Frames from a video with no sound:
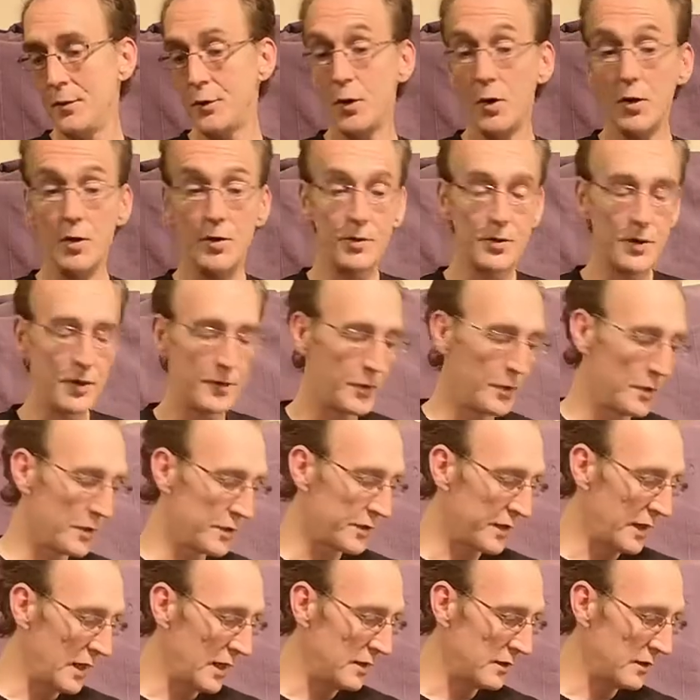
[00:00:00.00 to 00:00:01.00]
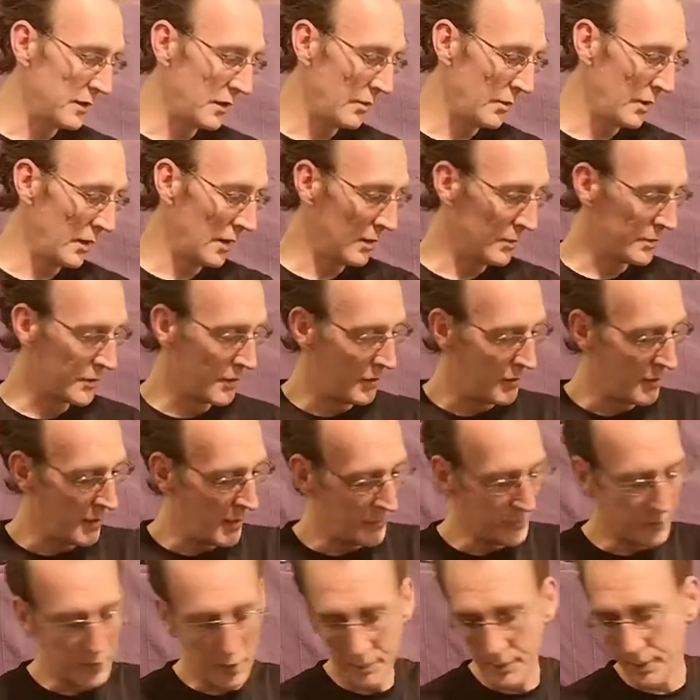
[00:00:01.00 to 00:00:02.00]
Shoes, I should have said while I was on
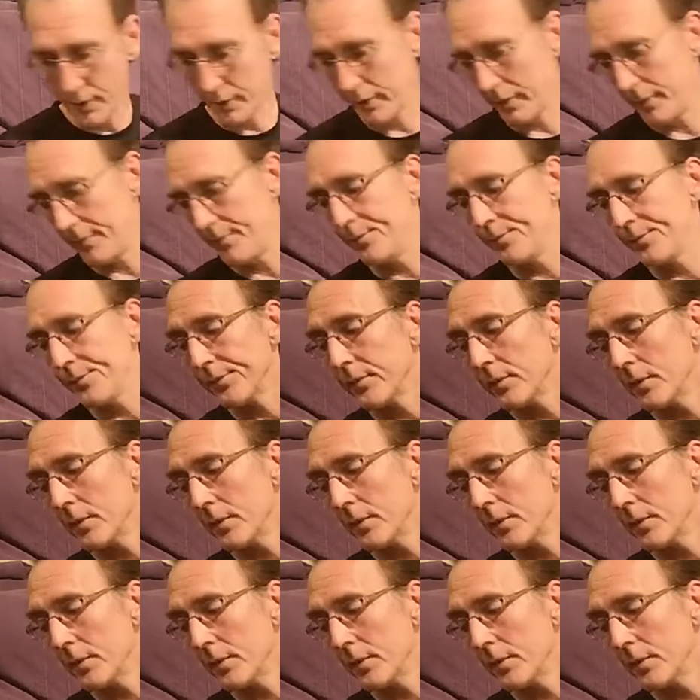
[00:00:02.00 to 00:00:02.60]
that topic.